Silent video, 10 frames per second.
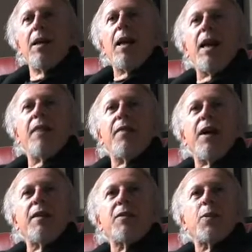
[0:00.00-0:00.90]
It
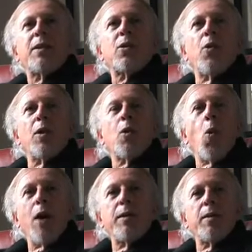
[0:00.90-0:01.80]
involves what's called
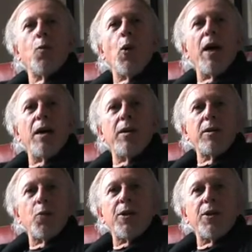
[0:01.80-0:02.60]
quantum wells,